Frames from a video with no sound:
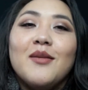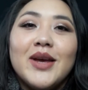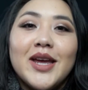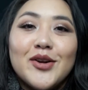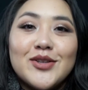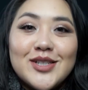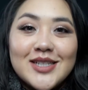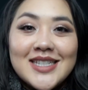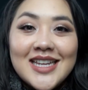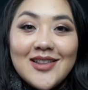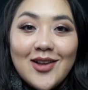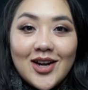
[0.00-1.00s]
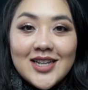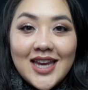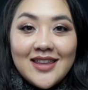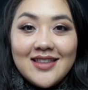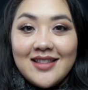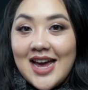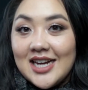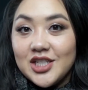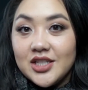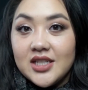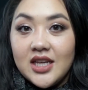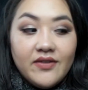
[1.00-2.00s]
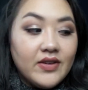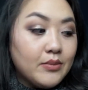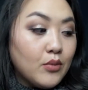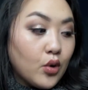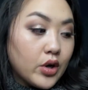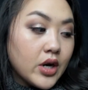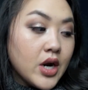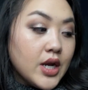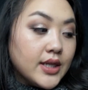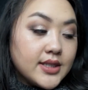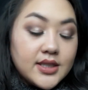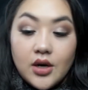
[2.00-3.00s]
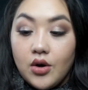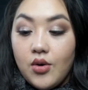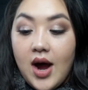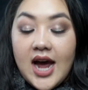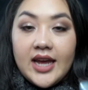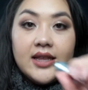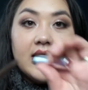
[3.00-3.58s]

It'll just elongate the lashes even more. So I